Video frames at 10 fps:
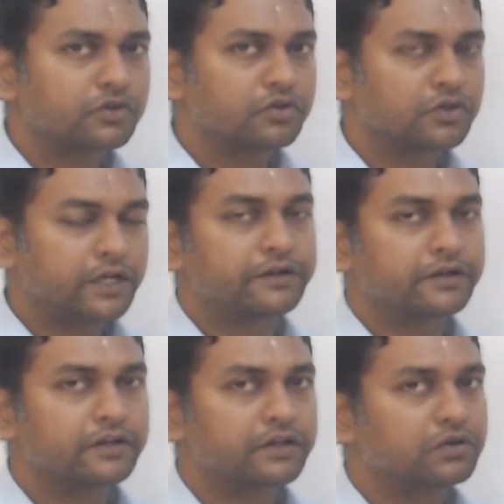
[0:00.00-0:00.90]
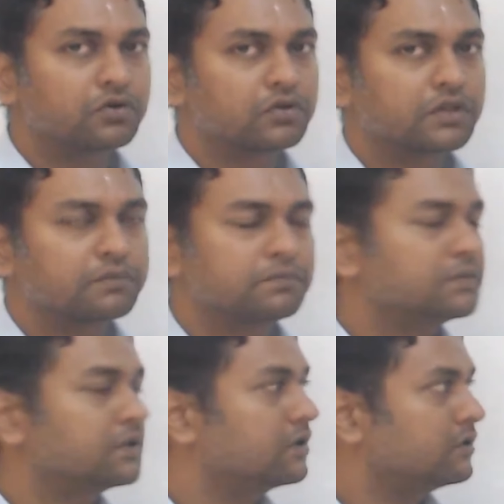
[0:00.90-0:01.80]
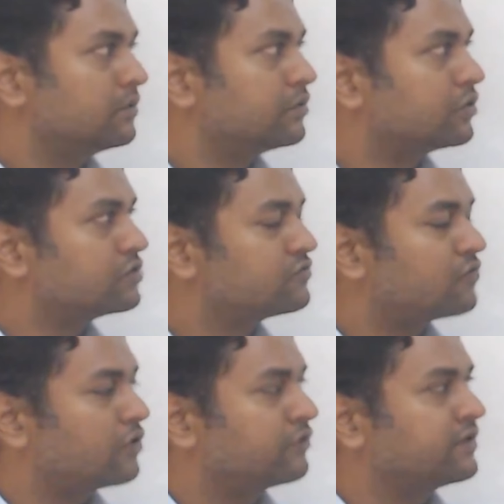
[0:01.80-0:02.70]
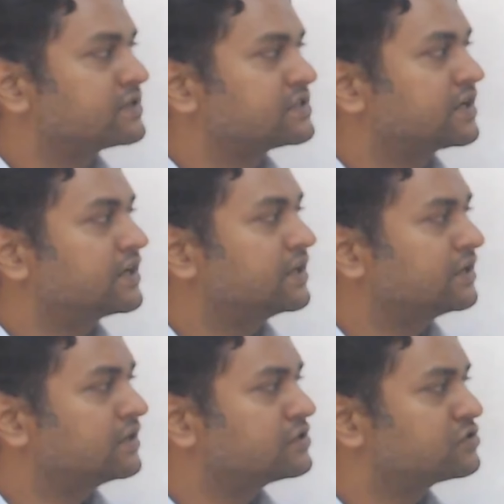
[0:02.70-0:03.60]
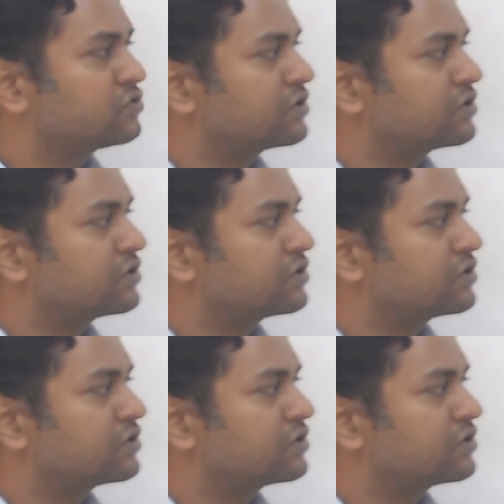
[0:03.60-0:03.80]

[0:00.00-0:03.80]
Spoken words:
Literally. Okay. Because what we are studying is not a